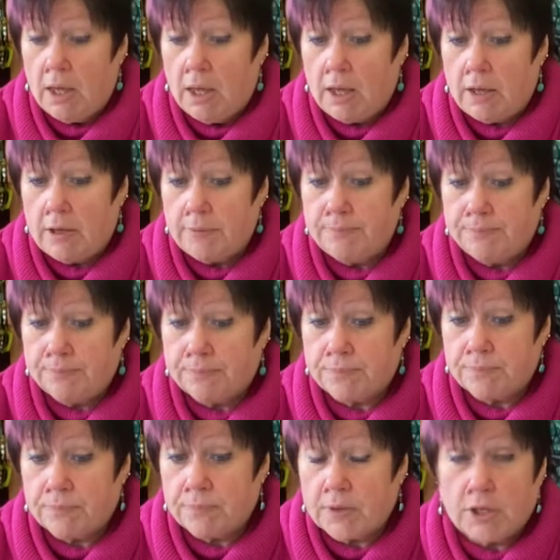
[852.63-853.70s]

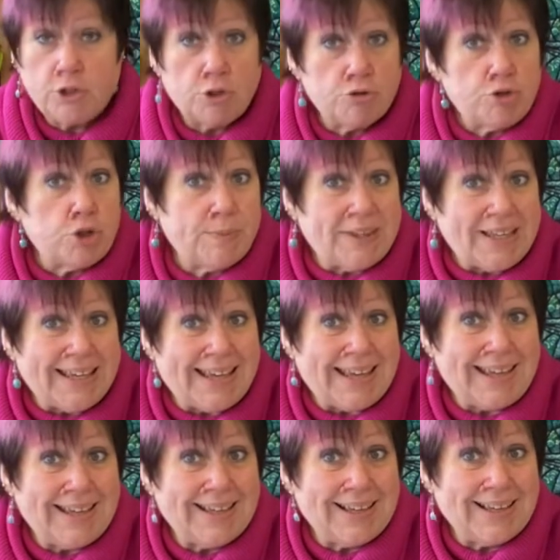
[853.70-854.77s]
YouTube
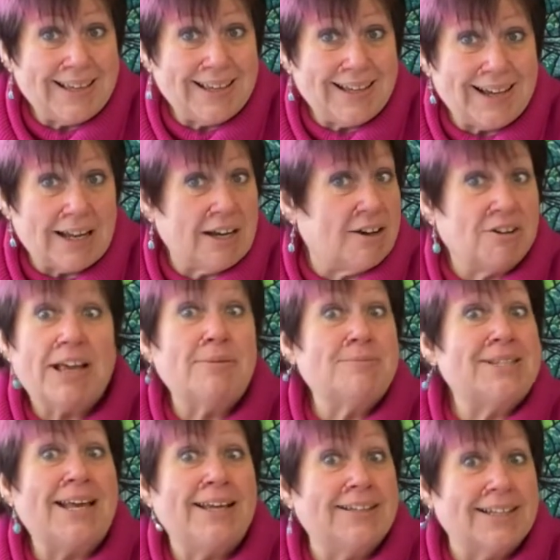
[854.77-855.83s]
thingy. And I'll keep
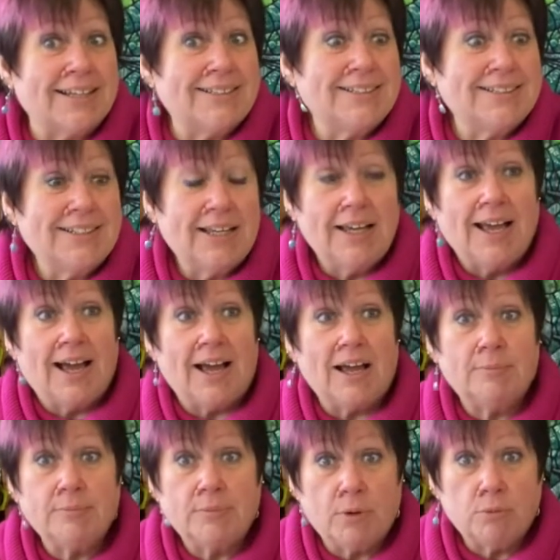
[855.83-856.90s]
saying this.
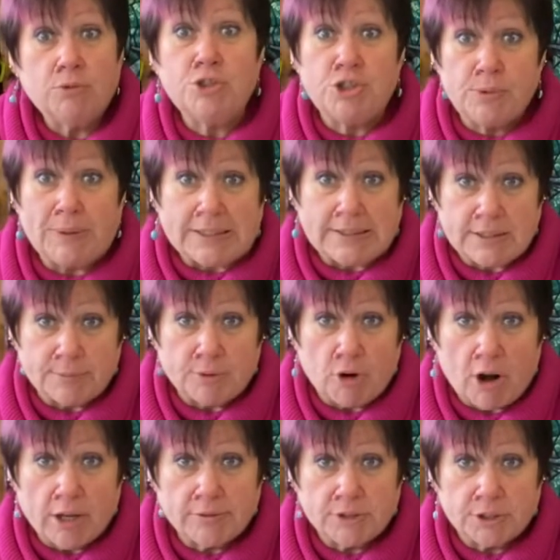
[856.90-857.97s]
Would you please
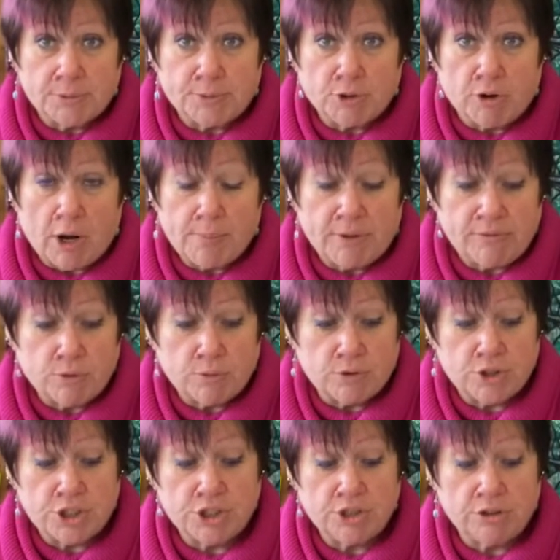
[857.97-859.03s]
subscribe if you're
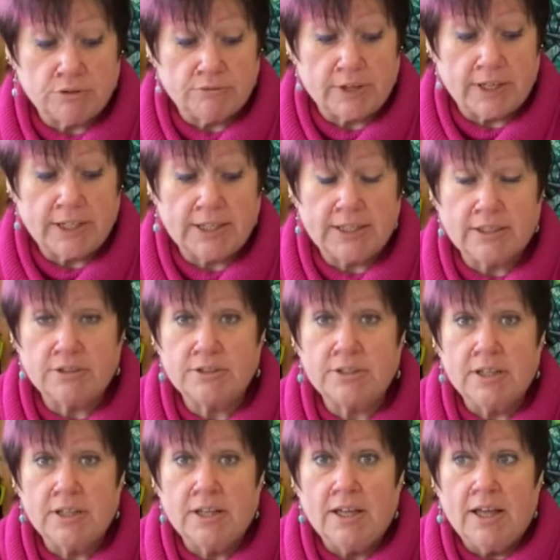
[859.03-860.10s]
watching regularly? Because
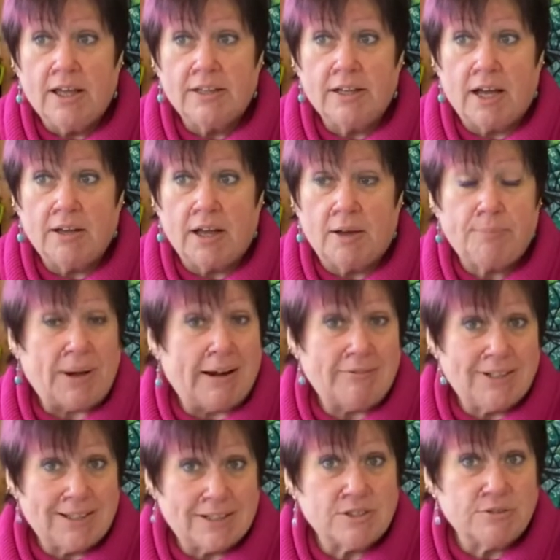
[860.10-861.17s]

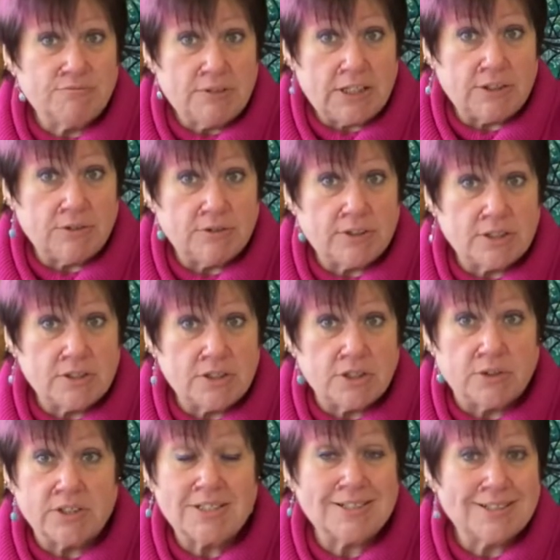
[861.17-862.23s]
apparently that's a really good thing to do.
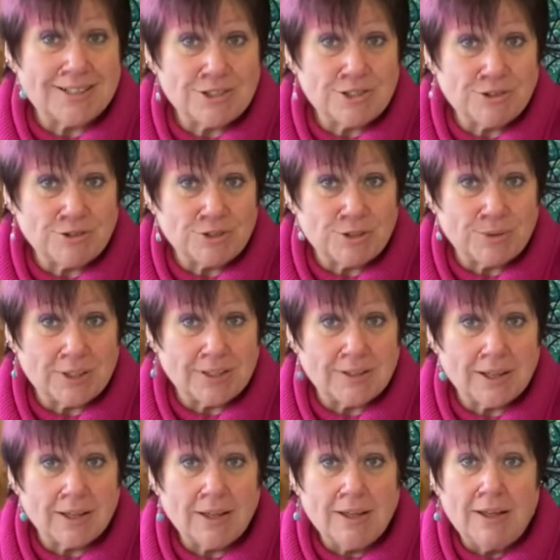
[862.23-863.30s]
It doesn't actually cost you anything.